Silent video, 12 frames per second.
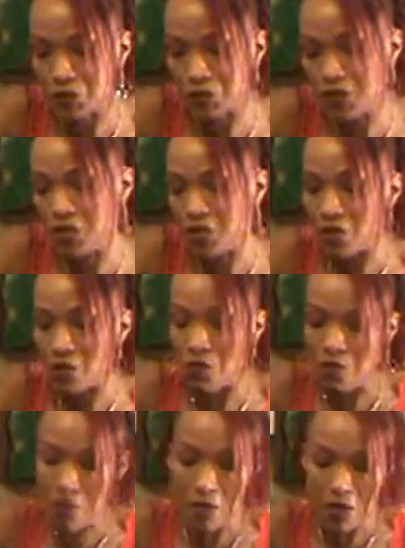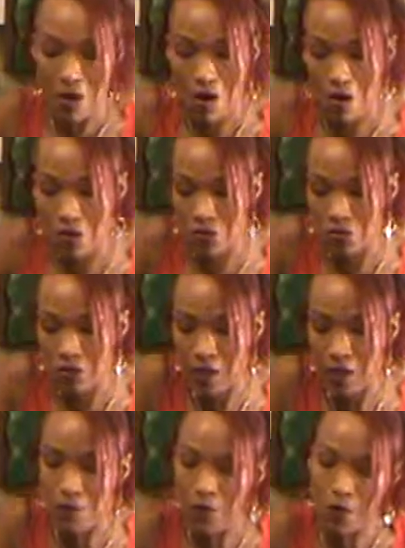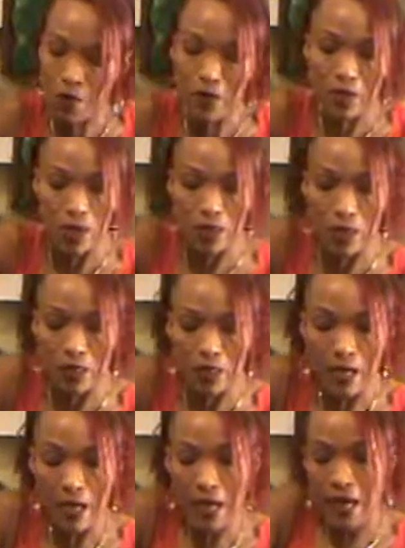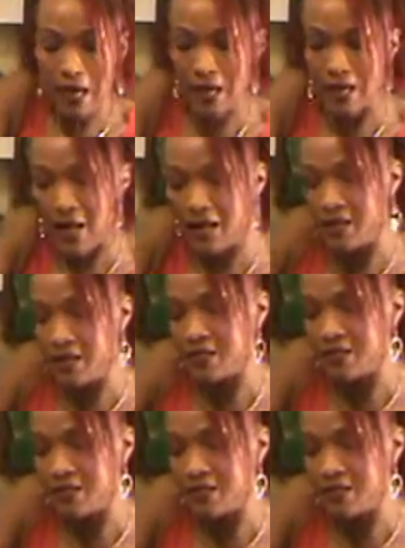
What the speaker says: you can rub it on, you can pour it on, and I let